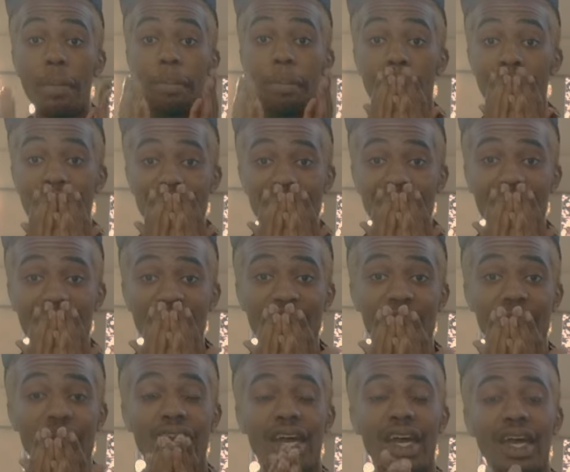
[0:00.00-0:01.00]
Much love,
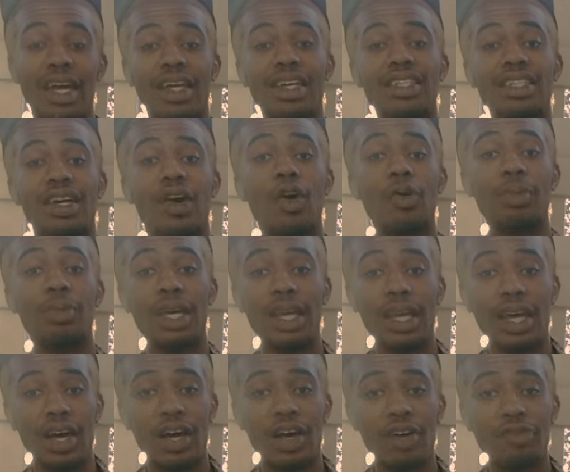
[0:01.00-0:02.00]
Geminis. I hope that
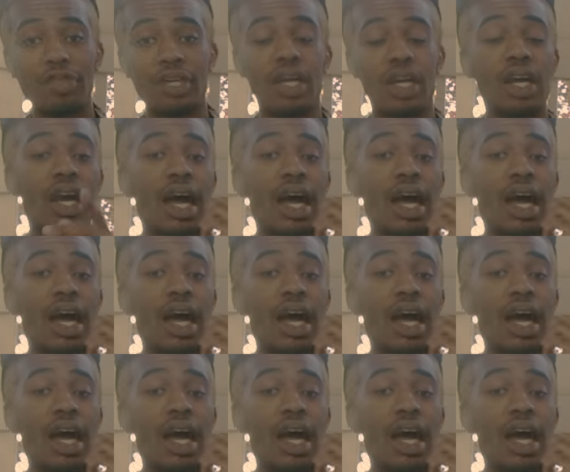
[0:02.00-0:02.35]
helped.